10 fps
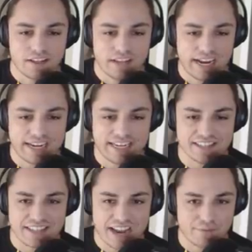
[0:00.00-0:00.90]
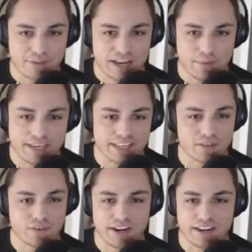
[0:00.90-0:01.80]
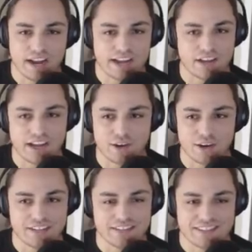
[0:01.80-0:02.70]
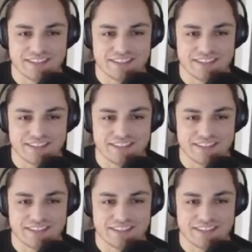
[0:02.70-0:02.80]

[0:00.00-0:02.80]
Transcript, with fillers: I need a sack fly. We get the run in. I, I couldn't,